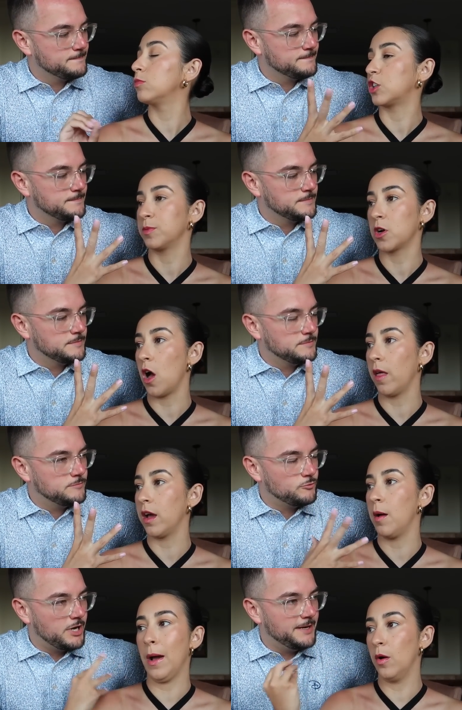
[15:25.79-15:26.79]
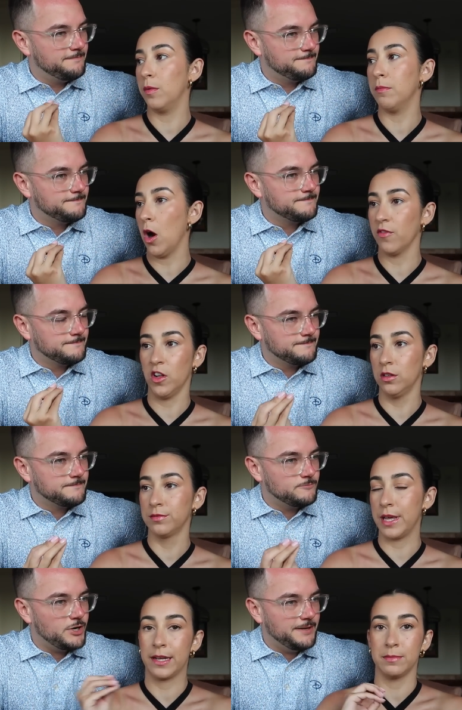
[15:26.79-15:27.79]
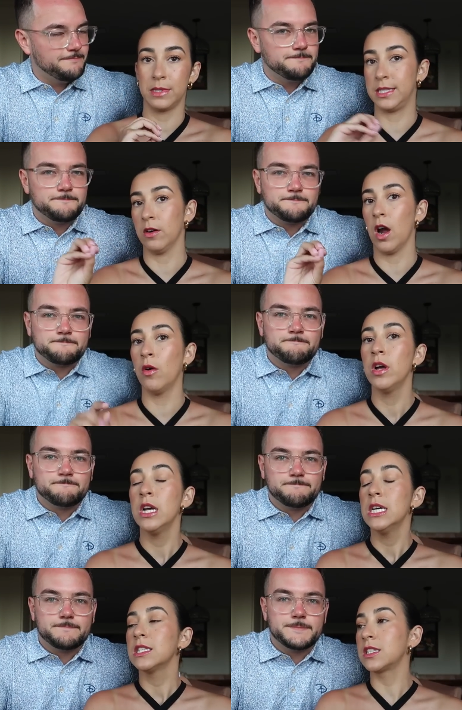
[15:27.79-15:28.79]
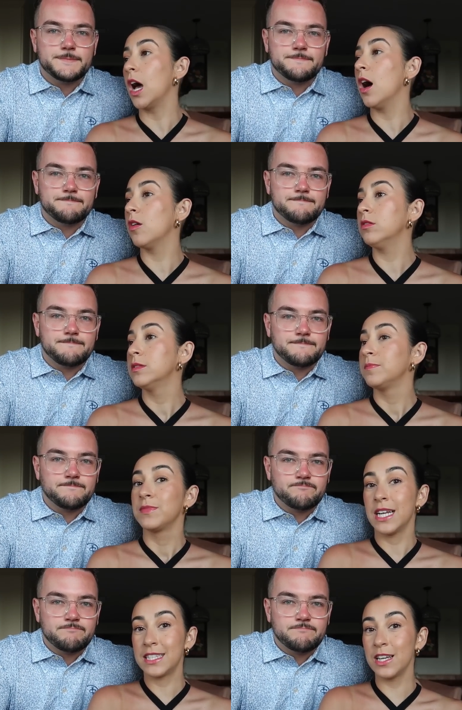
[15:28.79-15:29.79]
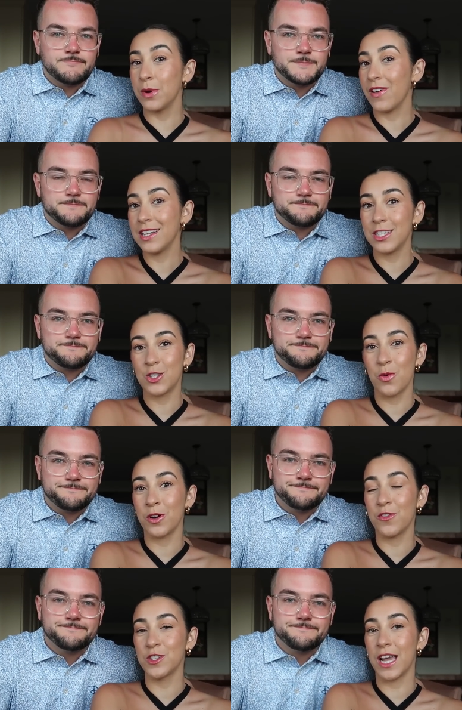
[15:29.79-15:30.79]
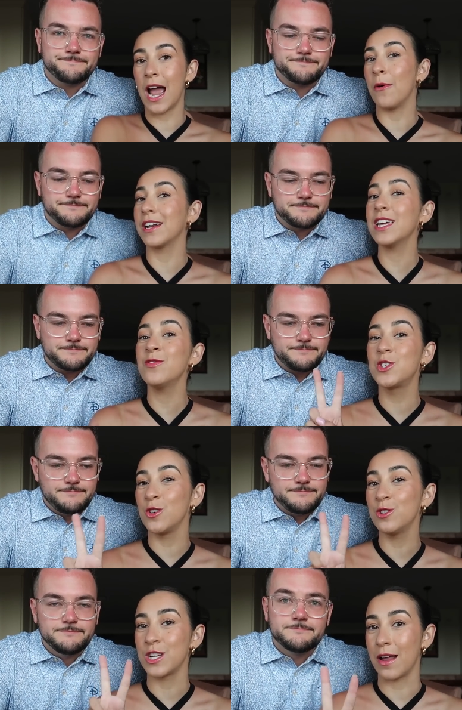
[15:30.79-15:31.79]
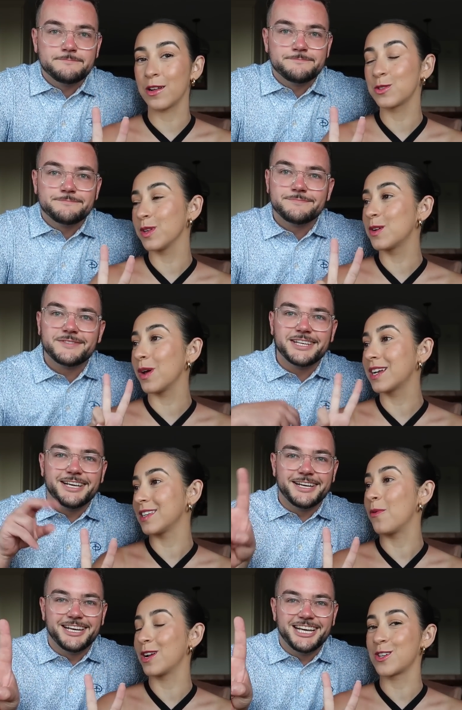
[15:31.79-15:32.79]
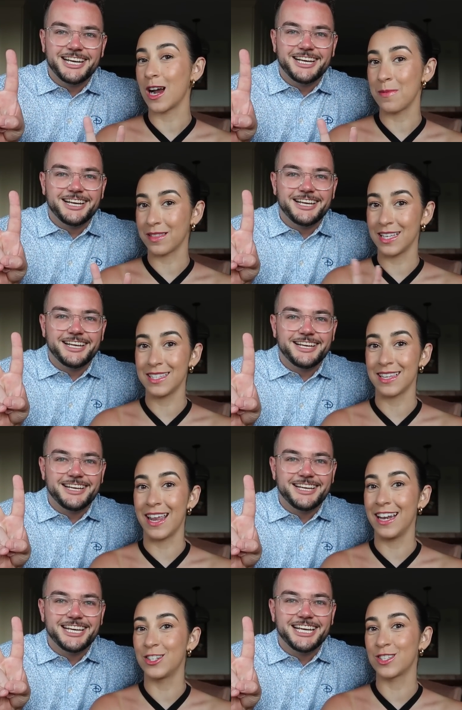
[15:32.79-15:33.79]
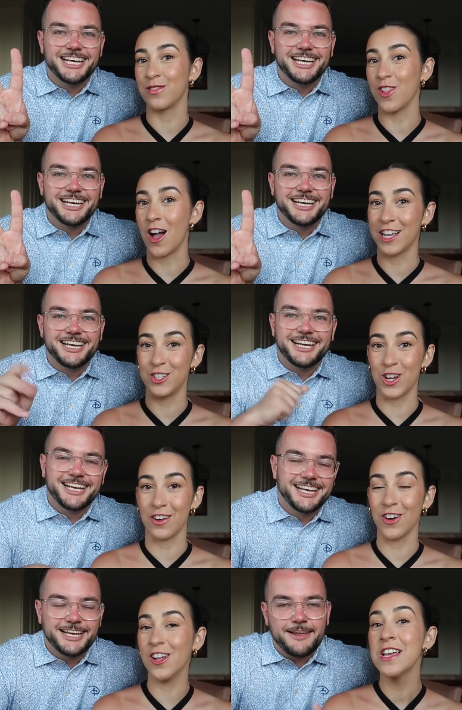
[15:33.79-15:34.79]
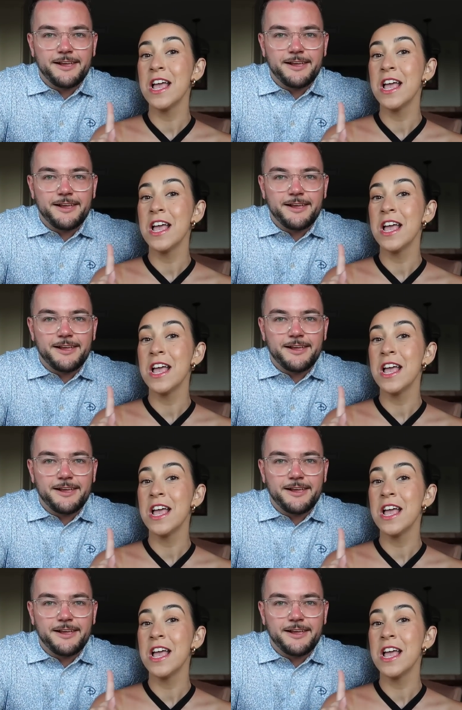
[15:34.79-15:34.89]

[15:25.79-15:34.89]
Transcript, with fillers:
Speaker 1: what you call it about right. Marvel, like right. zero. So that's it. We've had such a wonderful mm-hmm. day. I want to give two shout outs really quick because I want to talk about this in just the vlog in general.